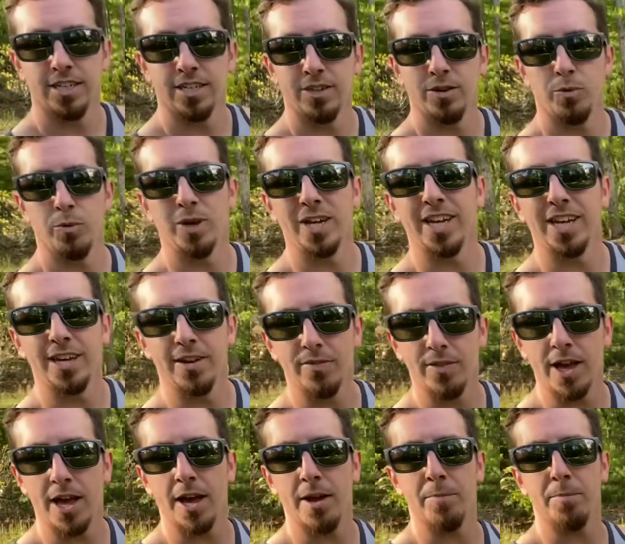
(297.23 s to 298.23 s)
we can give
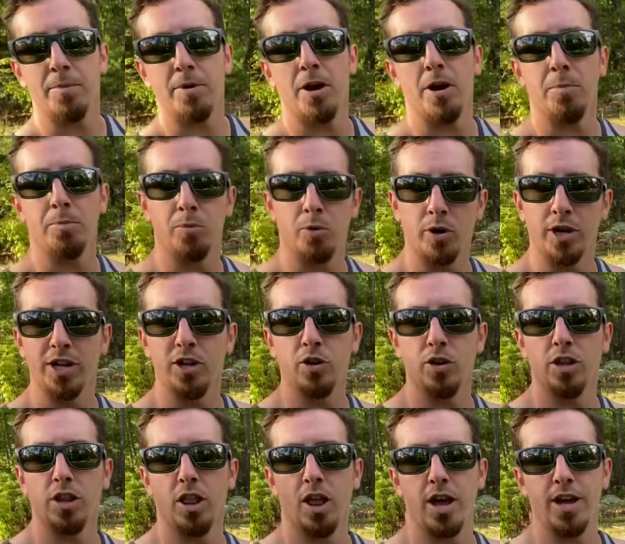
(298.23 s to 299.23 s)
them a pretty good
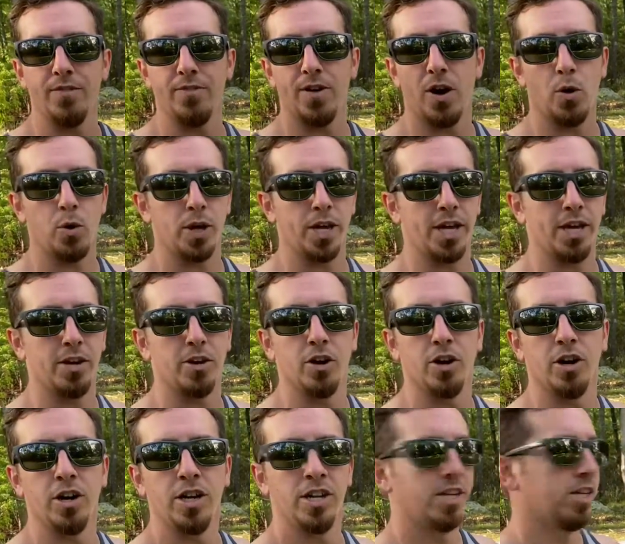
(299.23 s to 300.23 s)
life out
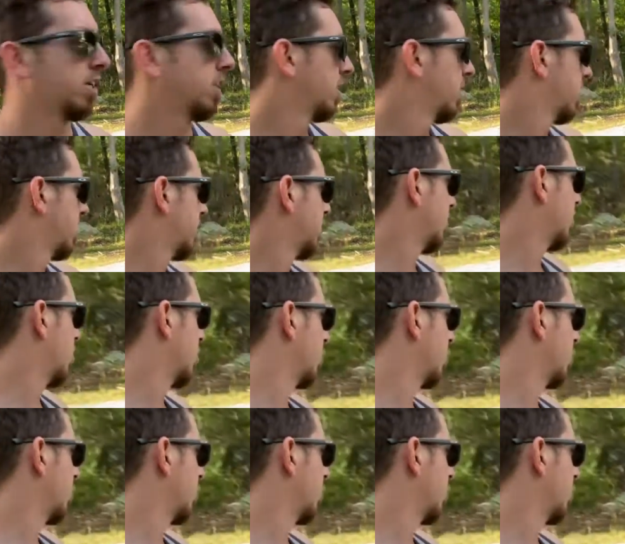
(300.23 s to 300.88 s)
here you know,